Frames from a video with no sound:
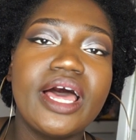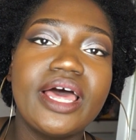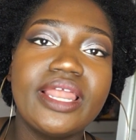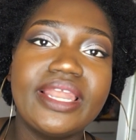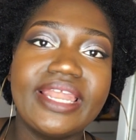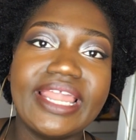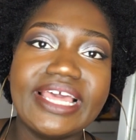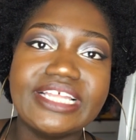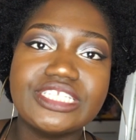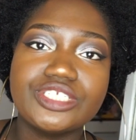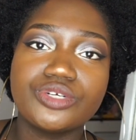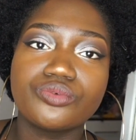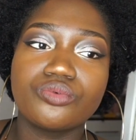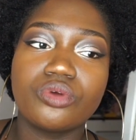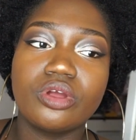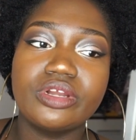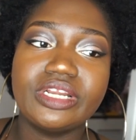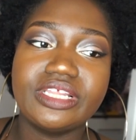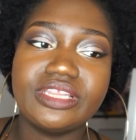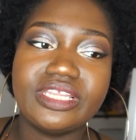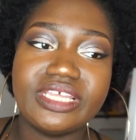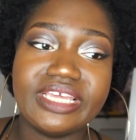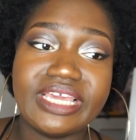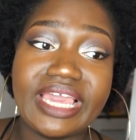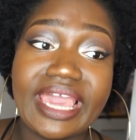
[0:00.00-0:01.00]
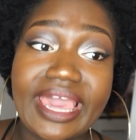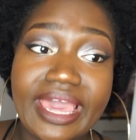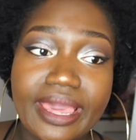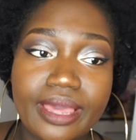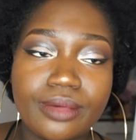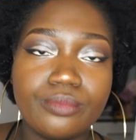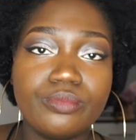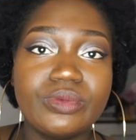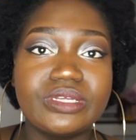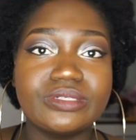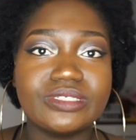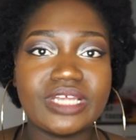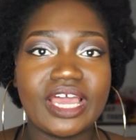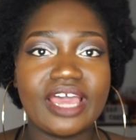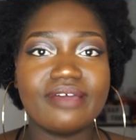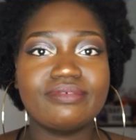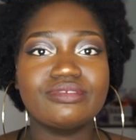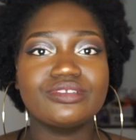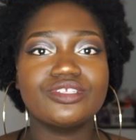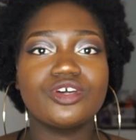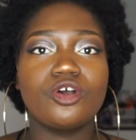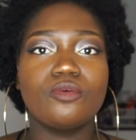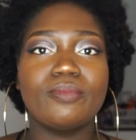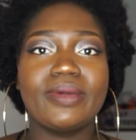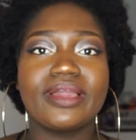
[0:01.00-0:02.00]
later on in the year, which I
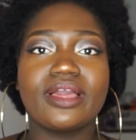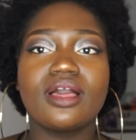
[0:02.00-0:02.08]
haven't told my